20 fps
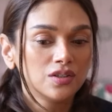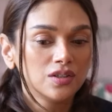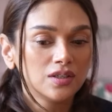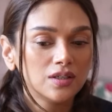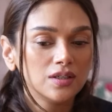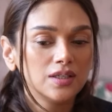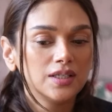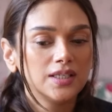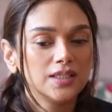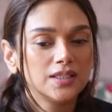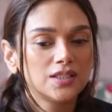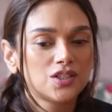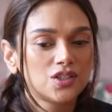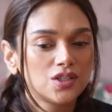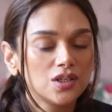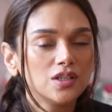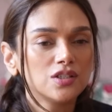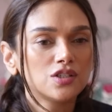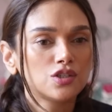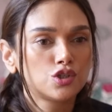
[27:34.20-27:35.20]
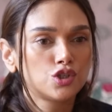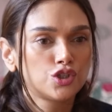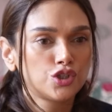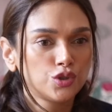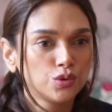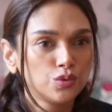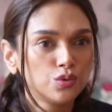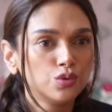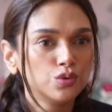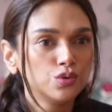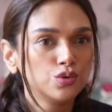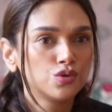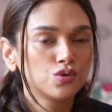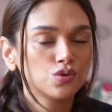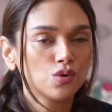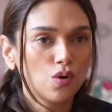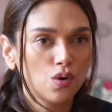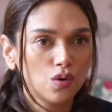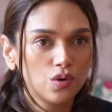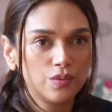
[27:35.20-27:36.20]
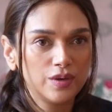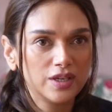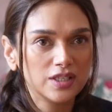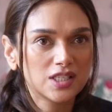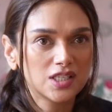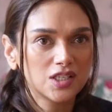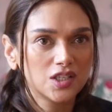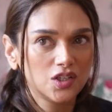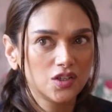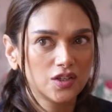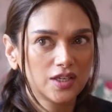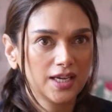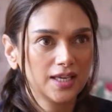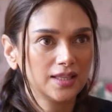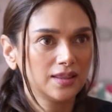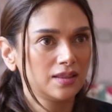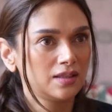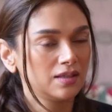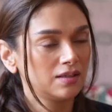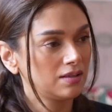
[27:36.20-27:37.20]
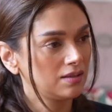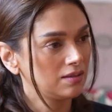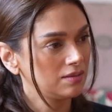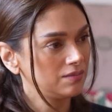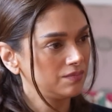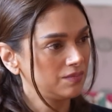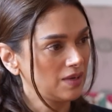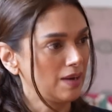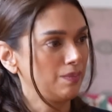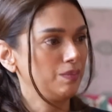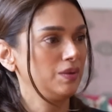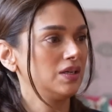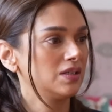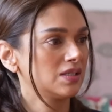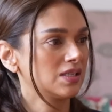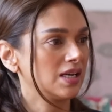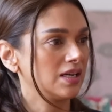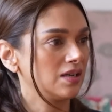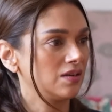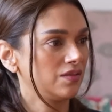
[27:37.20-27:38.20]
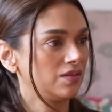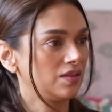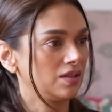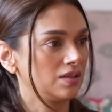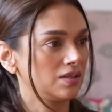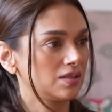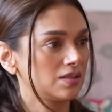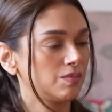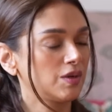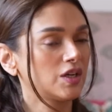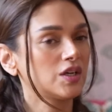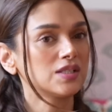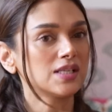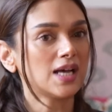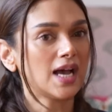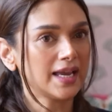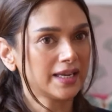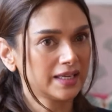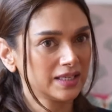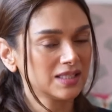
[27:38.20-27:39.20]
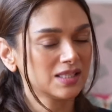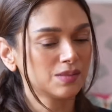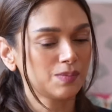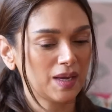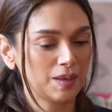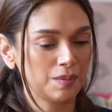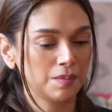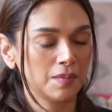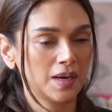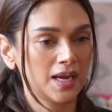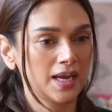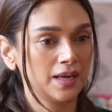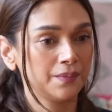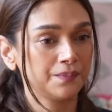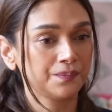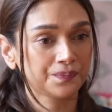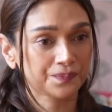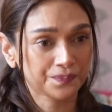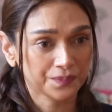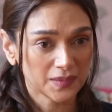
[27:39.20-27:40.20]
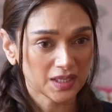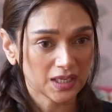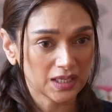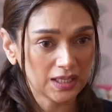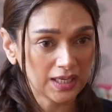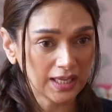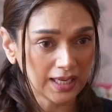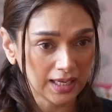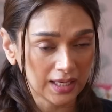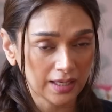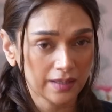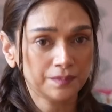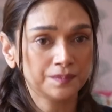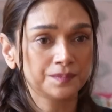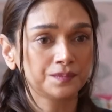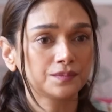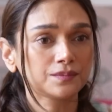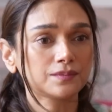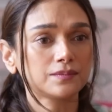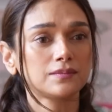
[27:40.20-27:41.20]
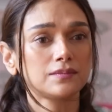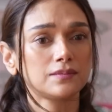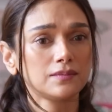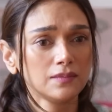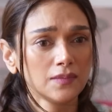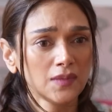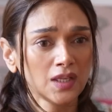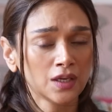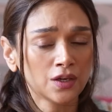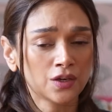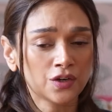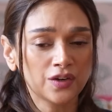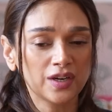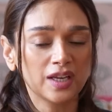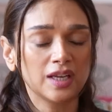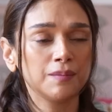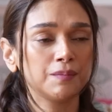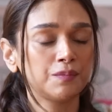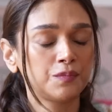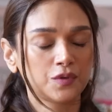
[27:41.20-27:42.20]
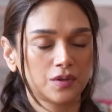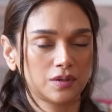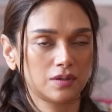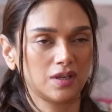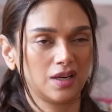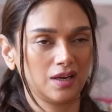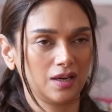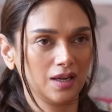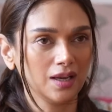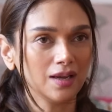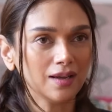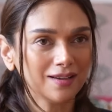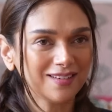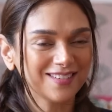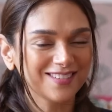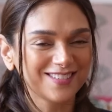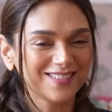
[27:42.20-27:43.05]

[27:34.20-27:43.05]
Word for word: really just choose always to look at the happier side of things, because I can spend my day cribbing, cribbing,